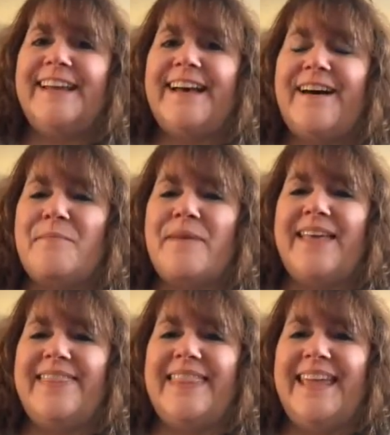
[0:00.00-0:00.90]

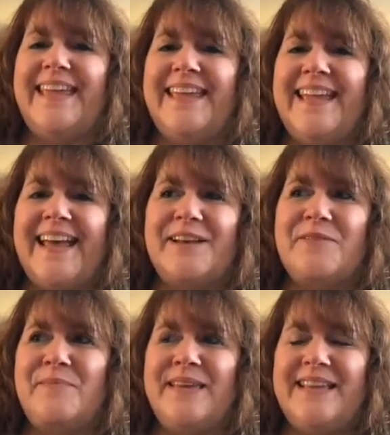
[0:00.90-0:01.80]
And they kind
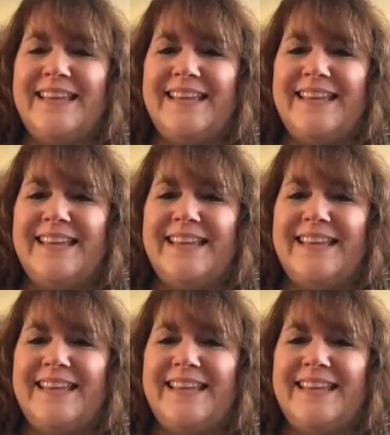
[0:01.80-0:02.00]
of meet